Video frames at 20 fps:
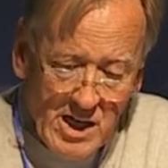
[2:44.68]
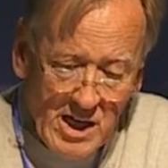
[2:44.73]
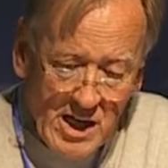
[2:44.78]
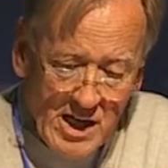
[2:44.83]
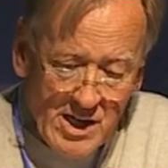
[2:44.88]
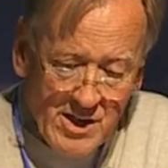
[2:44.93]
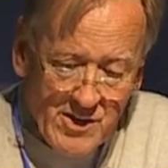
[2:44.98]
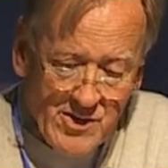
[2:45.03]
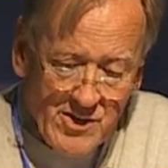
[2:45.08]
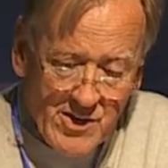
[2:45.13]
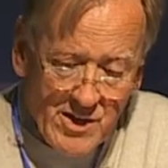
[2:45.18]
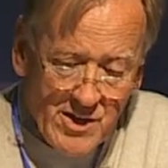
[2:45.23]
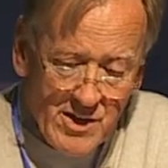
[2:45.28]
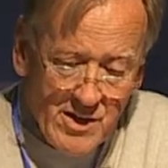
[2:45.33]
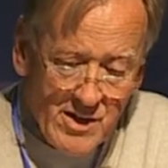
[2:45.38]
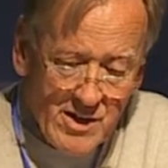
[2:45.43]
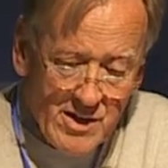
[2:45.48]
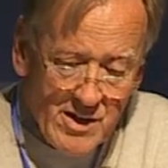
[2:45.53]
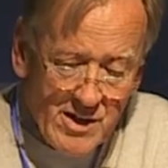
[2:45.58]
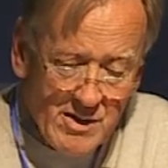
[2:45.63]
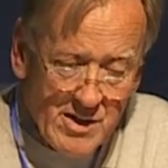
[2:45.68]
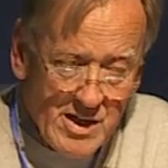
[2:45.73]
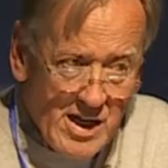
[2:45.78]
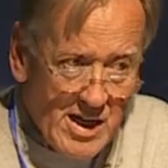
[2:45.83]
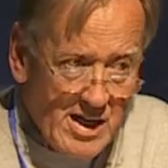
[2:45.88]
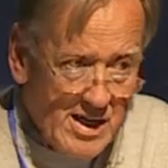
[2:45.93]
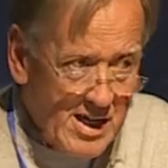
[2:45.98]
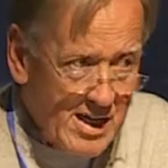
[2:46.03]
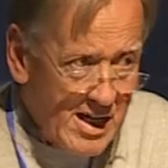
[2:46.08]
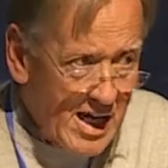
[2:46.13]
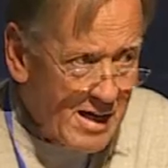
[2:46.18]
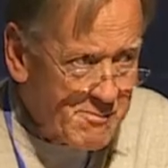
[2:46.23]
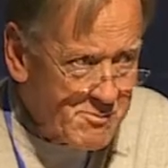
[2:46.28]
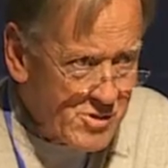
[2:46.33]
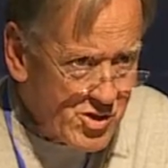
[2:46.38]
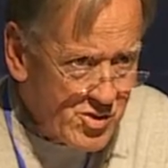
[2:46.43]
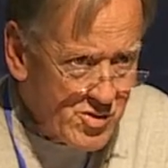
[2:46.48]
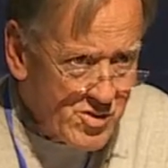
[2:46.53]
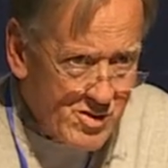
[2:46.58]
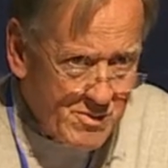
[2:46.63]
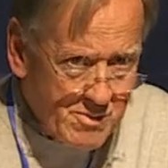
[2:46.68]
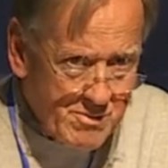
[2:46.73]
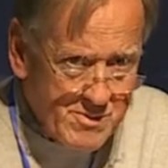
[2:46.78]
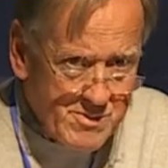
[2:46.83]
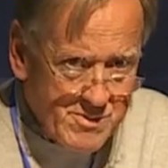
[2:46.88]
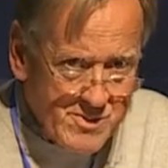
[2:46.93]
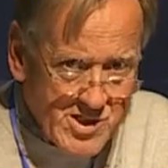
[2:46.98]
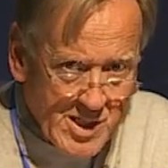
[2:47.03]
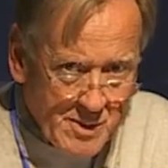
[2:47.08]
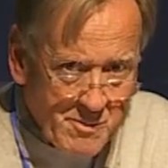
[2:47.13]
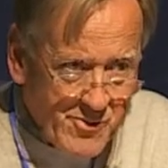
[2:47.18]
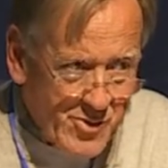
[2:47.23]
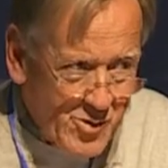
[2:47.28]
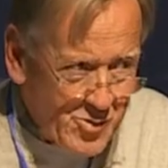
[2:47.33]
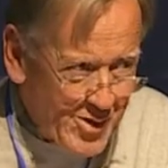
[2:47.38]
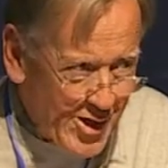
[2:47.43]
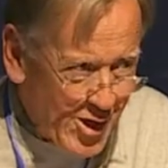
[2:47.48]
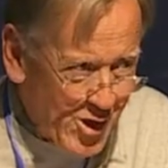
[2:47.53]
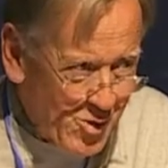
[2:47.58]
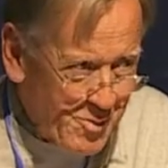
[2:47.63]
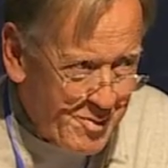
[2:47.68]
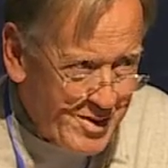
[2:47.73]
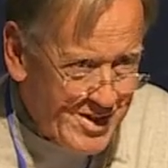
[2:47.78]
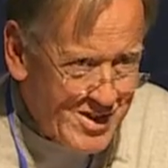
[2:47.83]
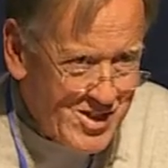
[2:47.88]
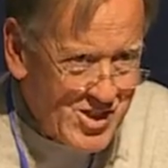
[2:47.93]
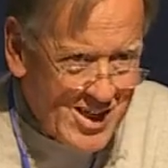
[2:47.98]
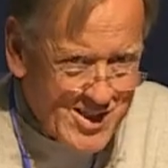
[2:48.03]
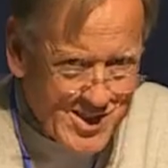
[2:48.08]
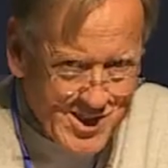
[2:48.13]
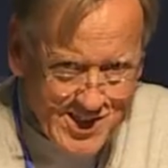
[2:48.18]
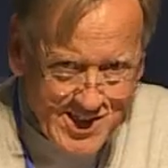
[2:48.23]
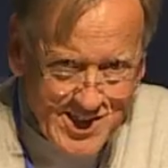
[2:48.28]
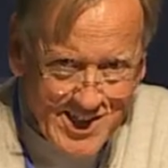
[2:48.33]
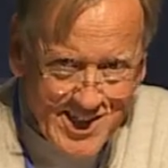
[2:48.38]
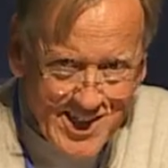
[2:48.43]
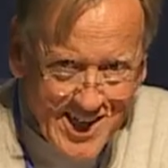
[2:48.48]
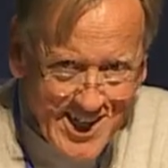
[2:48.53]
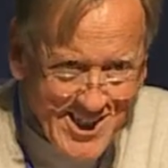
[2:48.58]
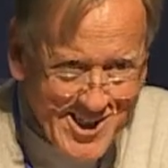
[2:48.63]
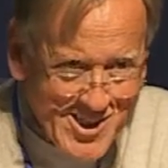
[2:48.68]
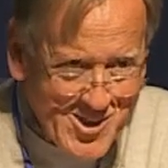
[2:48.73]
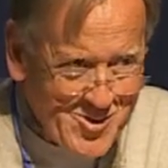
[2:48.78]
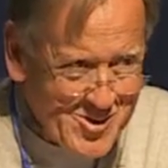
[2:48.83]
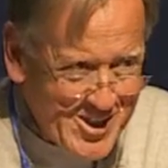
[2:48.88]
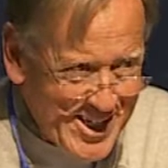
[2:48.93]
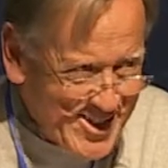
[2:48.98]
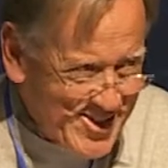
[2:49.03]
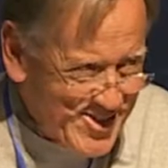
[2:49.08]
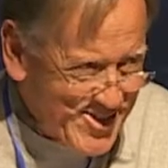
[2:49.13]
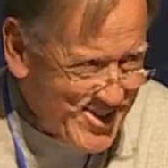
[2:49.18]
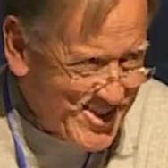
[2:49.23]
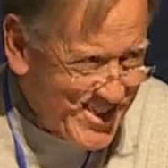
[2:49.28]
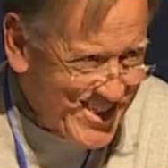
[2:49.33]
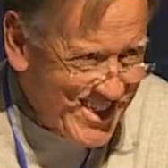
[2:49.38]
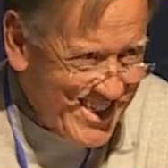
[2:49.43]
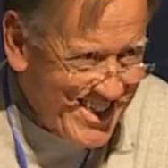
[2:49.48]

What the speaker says: And I'm sure some of you know, but just in case you don't,